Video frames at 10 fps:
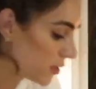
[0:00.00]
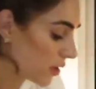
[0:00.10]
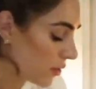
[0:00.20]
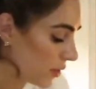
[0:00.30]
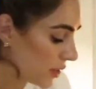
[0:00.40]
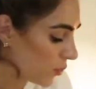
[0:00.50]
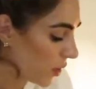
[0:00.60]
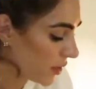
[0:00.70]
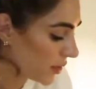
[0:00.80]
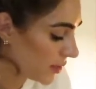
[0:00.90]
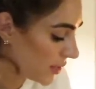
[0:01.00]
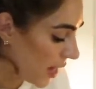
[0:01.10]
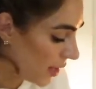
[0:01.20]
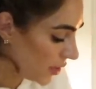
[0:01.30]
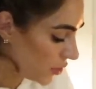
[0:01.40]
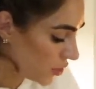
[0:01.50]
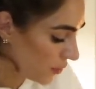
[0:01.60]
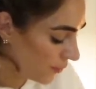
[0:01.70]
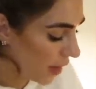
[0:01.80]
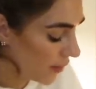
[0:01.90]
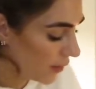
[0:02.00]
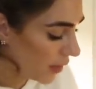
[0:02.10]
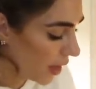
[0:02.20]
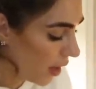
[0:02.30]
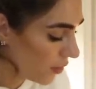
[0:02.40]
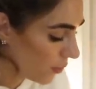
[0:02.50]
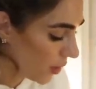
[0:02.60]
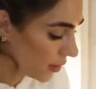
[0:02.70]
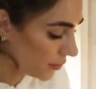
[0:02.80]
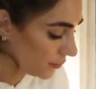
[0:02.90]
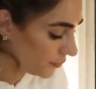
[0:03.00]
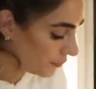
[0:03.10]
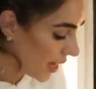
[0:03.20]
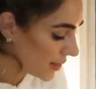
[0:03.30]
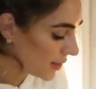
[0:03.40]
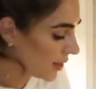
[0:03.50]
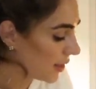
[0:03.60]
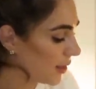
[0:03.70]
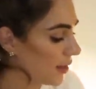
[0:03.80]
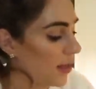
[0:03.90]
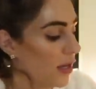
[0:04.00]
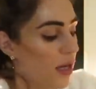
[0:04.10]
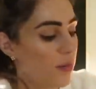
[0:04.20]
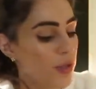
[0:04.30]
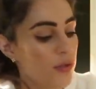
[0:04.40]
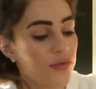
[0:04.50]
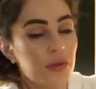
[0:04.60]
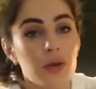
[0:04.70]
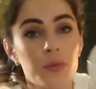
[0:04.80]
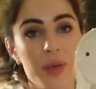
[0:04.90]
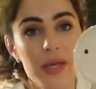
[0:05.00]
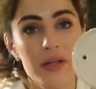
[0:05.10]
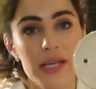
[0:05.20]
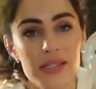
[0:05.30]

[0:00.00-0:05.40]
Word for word: So there's one that's sage, and then the other one has a beautiful little bee on